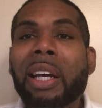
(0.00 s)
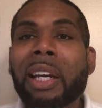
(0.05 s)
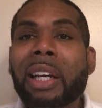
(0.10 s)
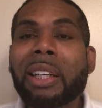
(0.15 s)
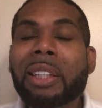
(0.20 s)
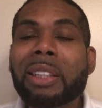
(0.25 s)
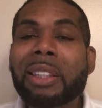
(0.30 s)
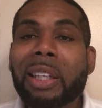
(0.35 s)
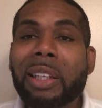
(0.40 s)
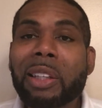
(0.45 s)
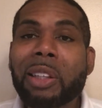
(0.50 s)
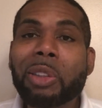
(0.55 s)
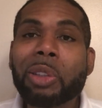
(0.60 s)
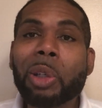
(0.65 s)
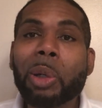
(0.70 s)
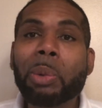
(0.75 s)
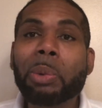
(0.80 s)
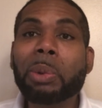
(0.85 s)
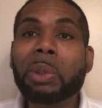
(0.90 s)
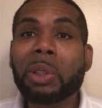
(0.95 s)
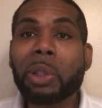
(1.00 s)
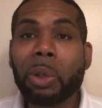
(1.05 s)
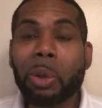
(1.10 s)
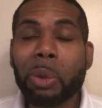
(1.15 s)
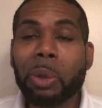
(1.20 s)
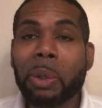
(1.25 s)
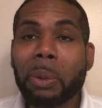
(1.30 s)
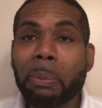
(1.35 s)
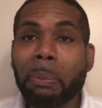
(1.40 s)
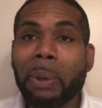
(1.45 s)
He said the church was
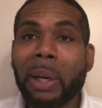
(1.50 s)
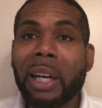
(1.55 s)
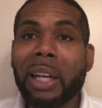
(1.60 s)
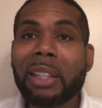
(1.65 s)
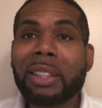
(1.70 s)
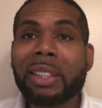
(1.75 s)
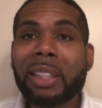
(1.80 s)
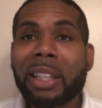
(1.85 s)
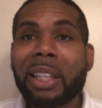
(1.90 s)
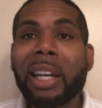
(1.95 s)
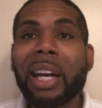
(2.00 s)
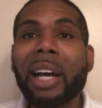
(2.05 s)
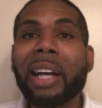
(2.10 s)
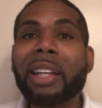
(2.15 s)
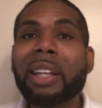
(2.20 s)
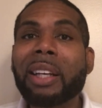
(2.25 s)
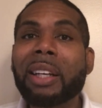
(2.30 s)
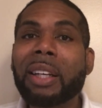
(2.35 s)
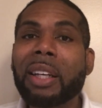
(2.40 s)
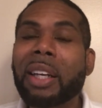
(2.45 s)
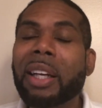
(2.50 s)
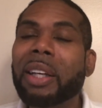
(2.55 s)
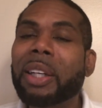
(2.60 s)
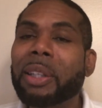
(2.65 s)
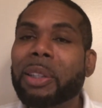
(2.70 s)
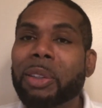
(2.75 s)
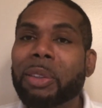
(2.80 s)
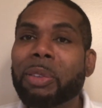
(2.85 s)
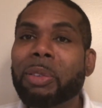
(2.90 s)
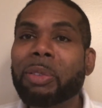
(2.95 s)
noted by see how they
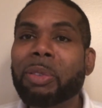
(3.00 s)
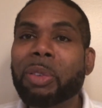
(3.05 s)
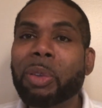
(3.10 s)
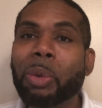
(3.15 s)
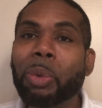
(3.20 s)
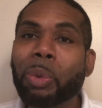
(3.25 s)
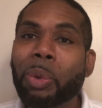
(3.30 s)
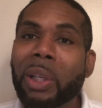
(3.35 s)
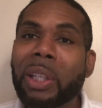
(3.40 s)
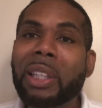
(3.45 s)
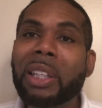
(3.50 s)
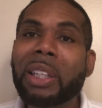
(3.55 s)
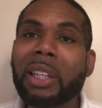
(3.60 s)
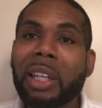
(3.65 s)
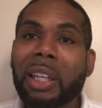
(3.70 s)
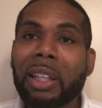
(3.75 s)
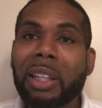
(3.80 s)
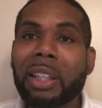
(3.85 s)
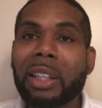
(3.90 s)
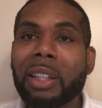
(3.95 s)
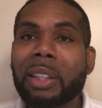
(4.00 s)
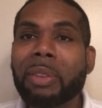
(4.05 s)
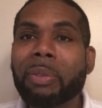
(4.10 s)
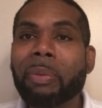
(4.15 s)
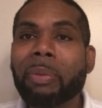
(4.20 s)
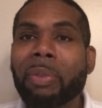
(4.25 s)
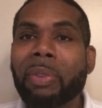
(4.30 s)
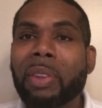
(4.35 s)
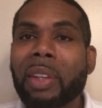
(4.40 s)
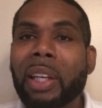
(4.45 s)
love one another
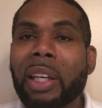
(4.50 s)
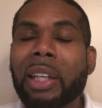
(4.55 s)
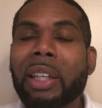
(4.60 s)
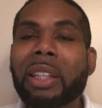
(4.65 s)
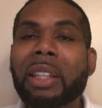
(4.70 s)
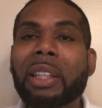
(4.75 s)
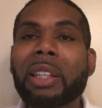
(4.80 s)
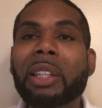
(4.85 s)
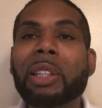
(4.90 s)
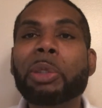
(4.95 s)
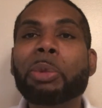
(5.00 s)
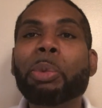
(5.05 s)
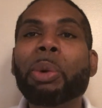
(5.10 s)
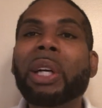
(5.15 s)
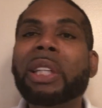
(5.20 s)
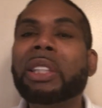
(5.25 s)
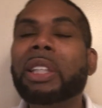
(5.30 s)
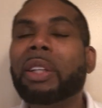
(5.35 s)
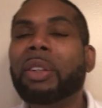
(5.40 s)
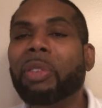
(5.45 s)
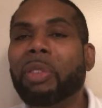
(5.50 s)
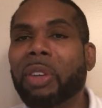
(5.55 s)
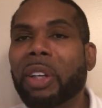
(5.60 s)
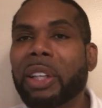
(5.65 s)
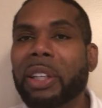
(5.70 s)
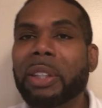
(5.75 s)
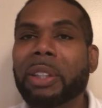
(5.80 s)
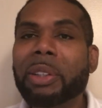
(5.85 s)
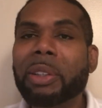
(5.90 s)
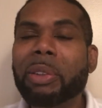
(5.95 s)
and the expression of
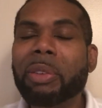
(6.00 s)
love.